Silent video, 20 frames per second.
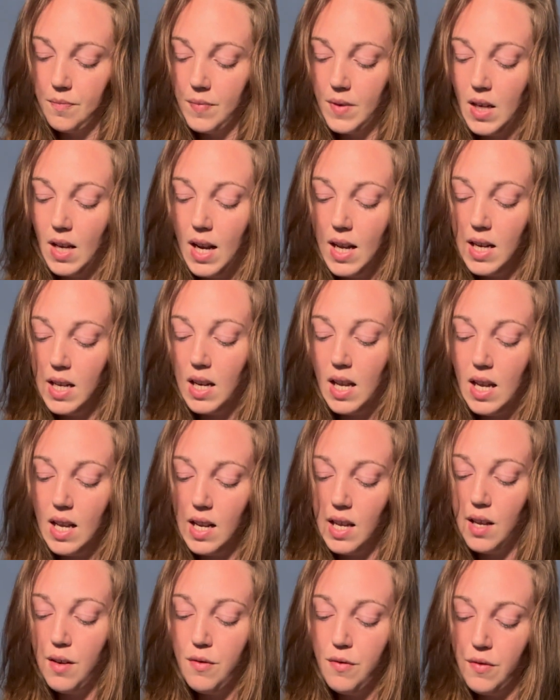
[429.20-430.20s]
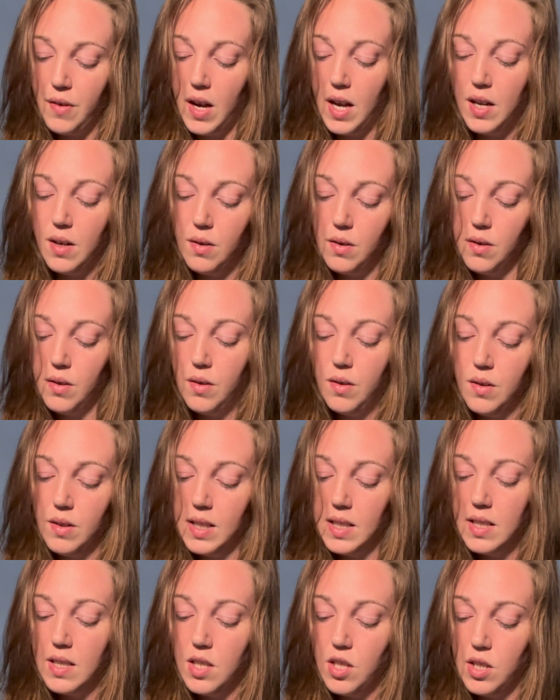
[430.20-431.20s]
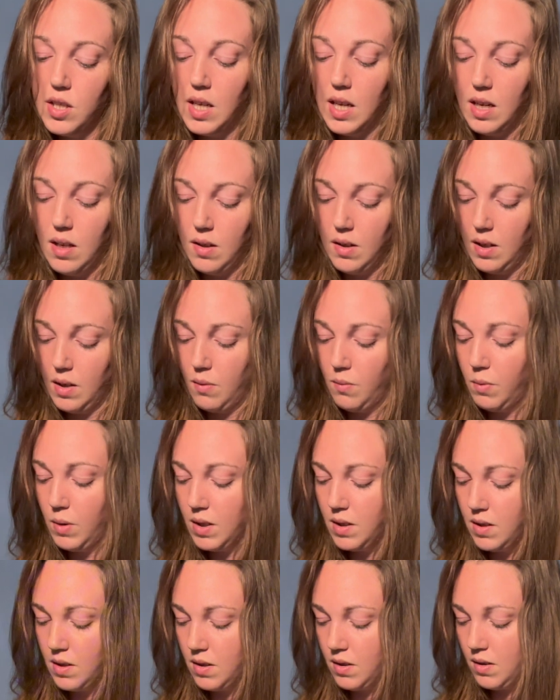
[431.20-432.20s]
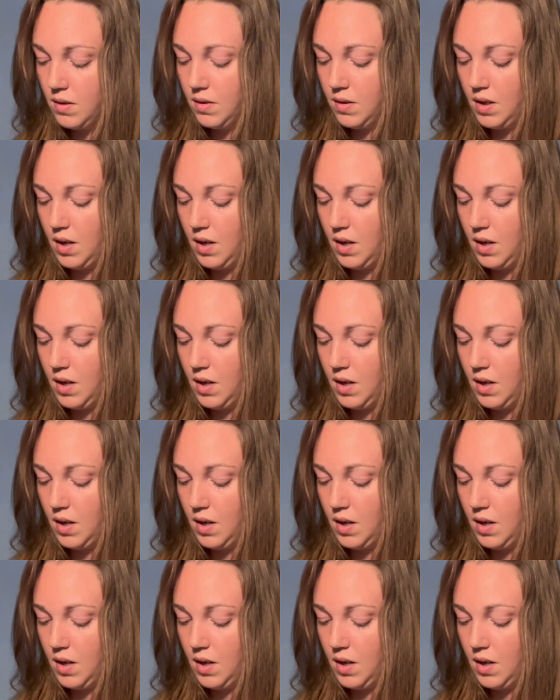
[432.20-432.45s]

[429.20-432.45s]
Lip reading: Can I get any final, let's see, like what's,